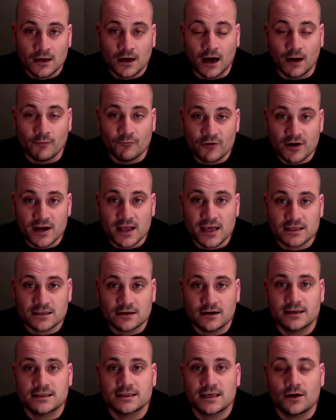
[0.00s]
I'm really
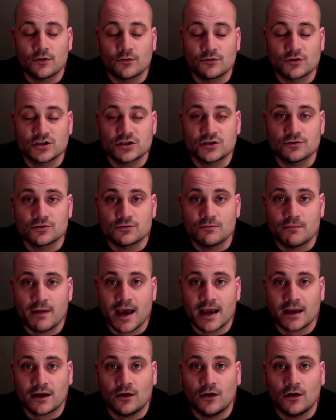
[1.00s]
excited to get all the children back